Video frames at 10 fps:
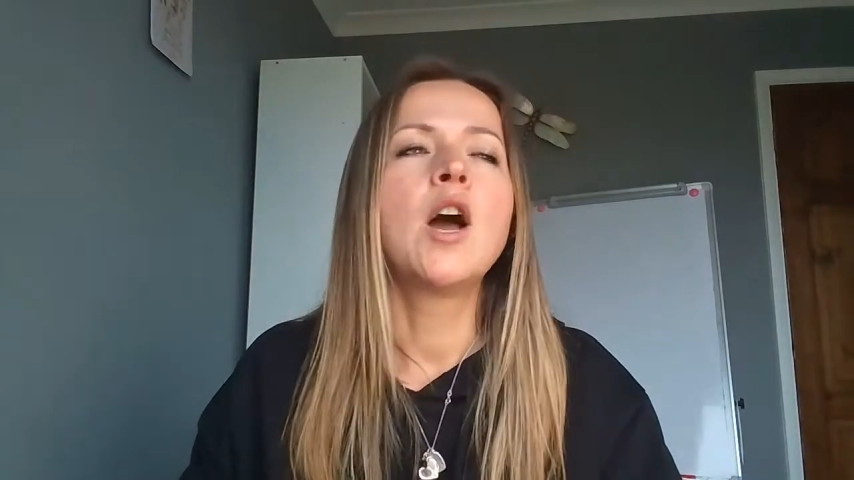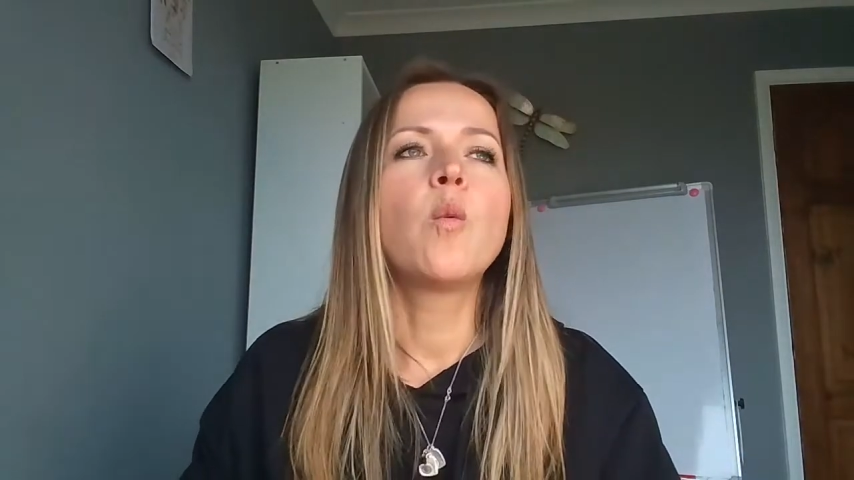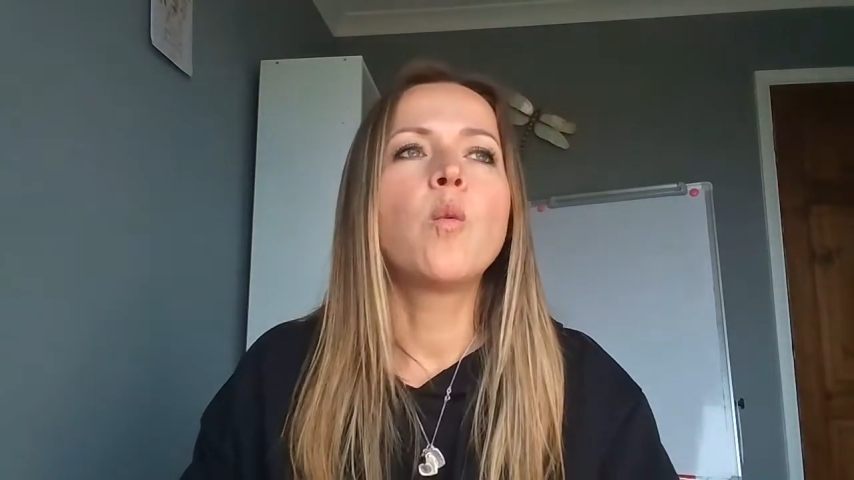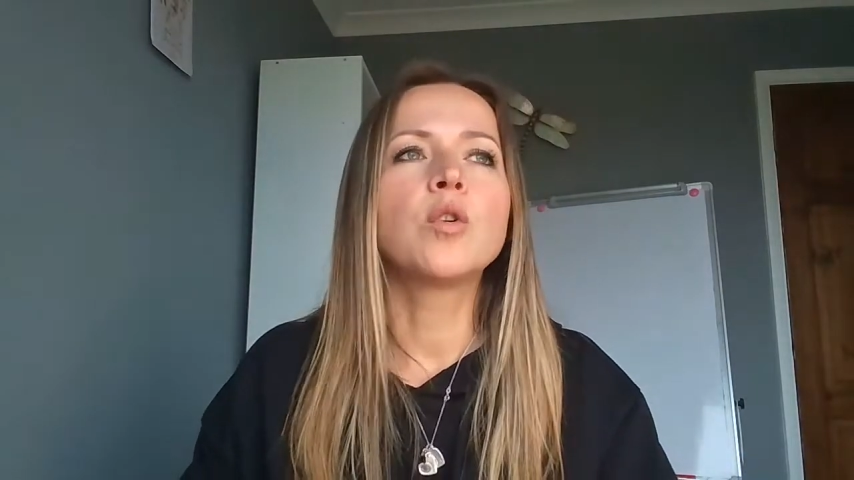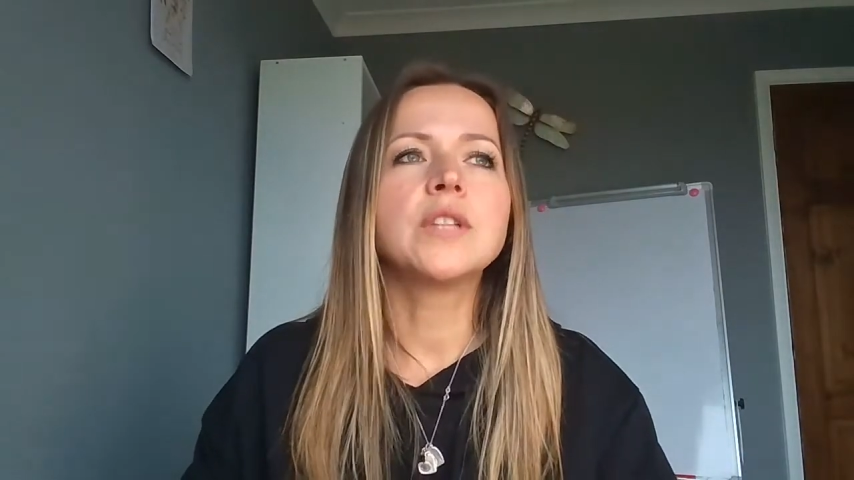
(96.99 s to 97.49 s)

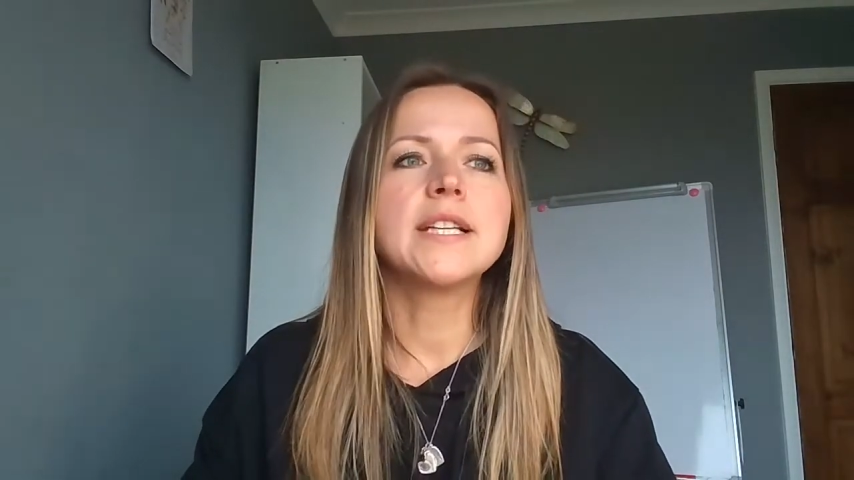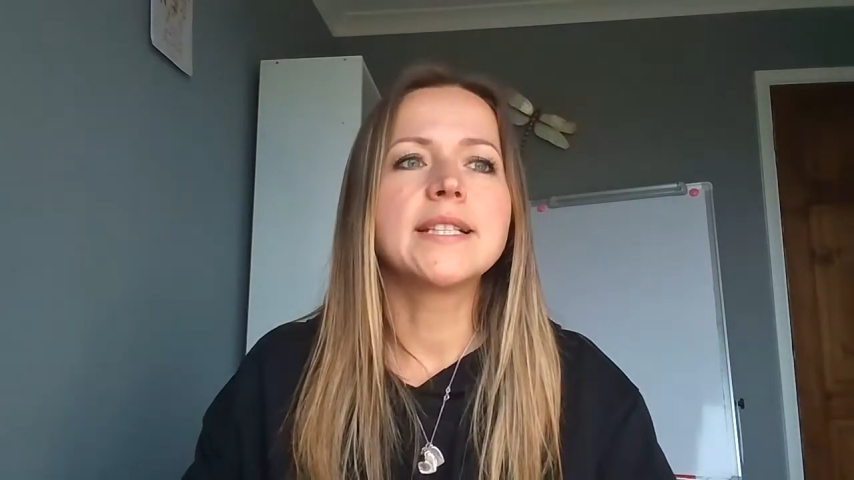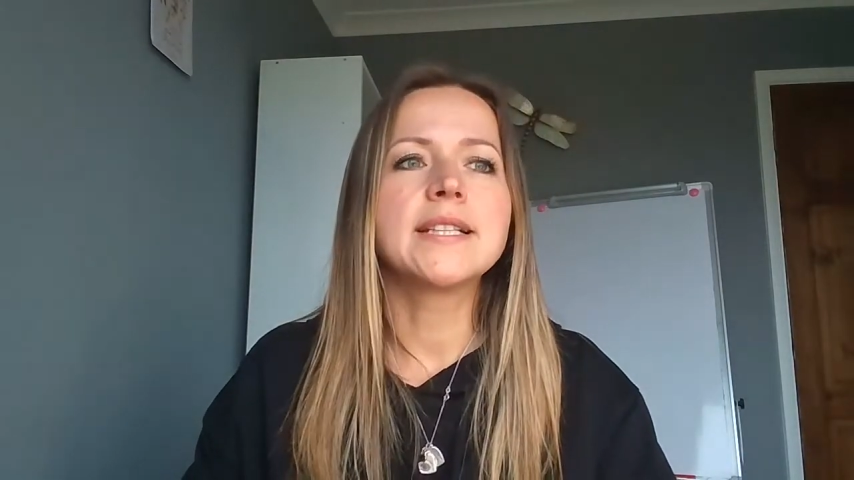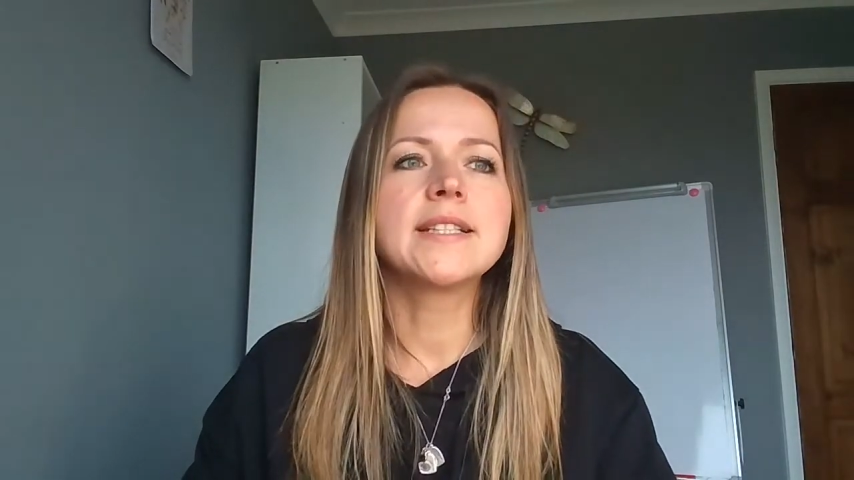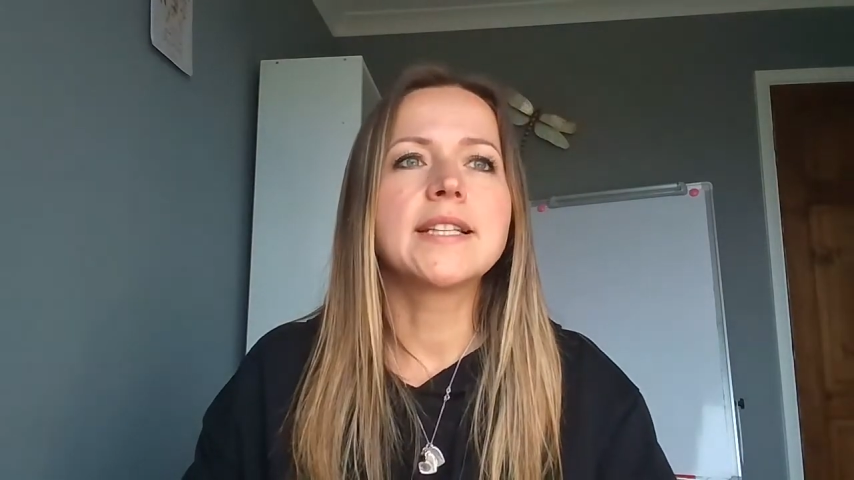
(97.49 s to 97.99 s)
What is
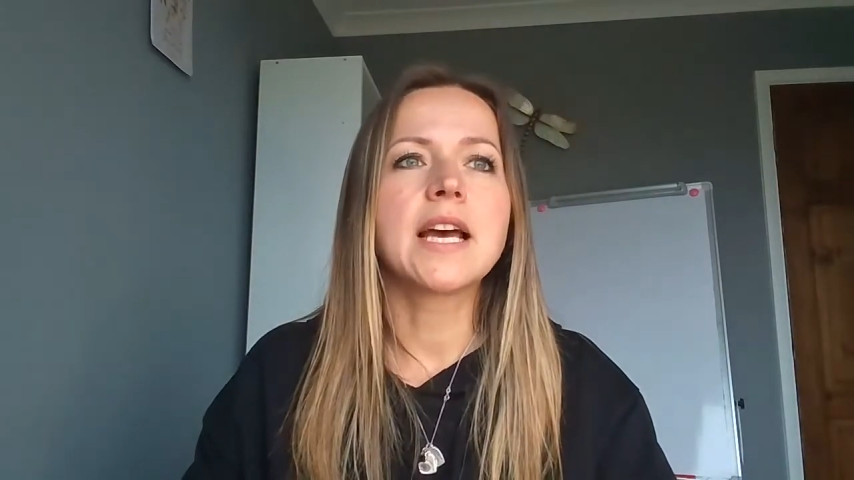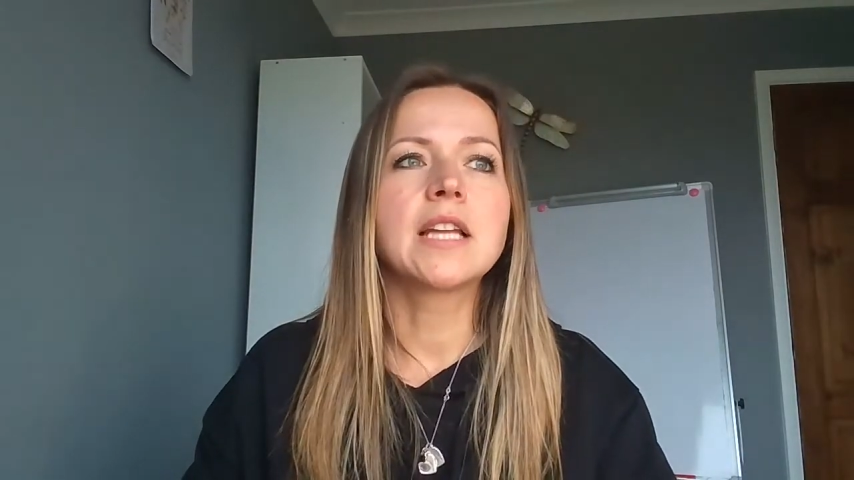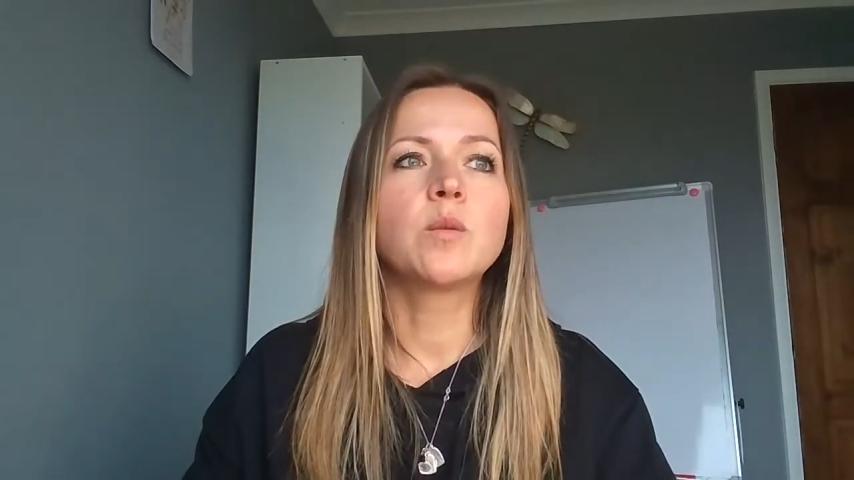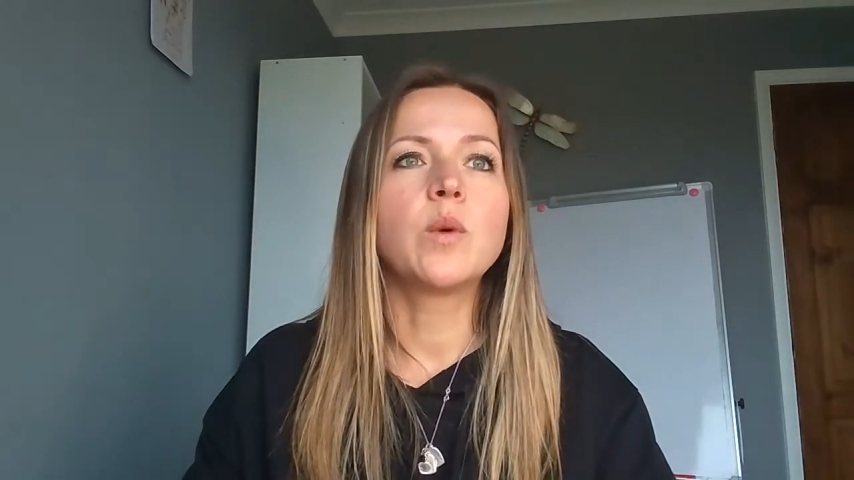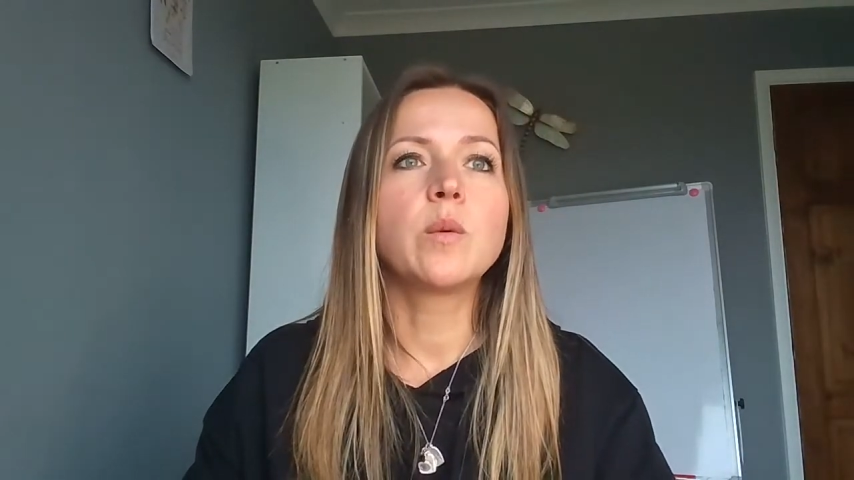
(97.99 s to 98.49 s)
it
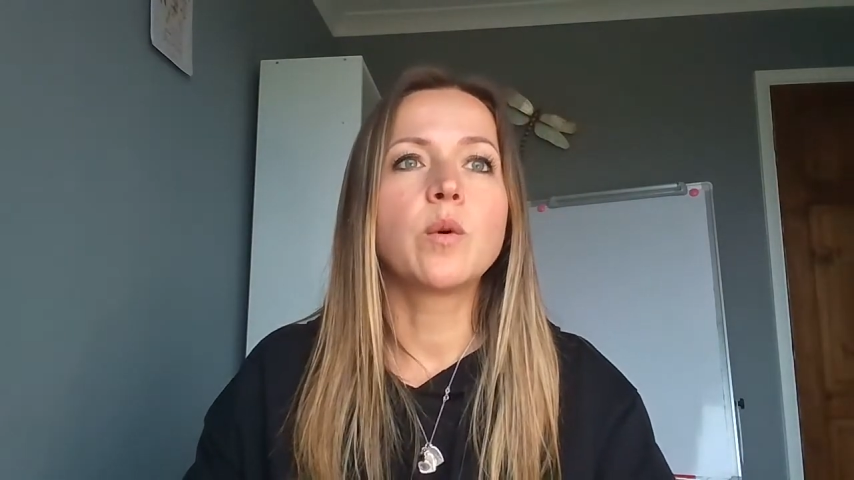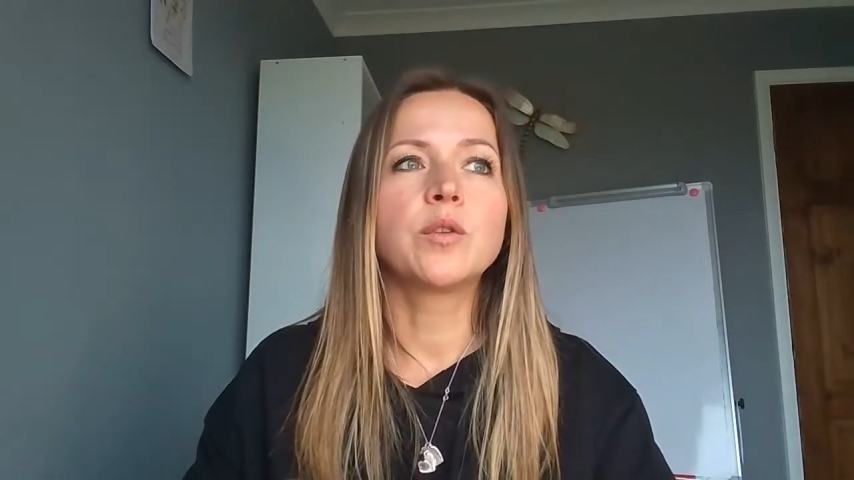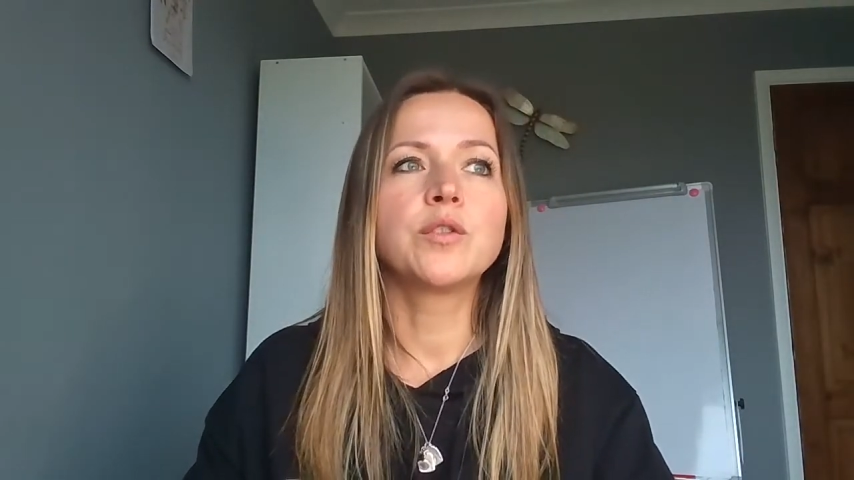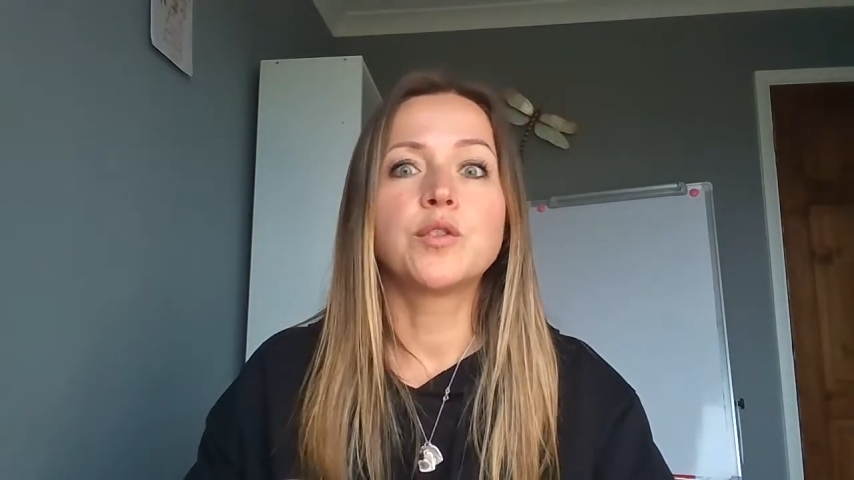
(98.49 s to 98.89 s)
that we want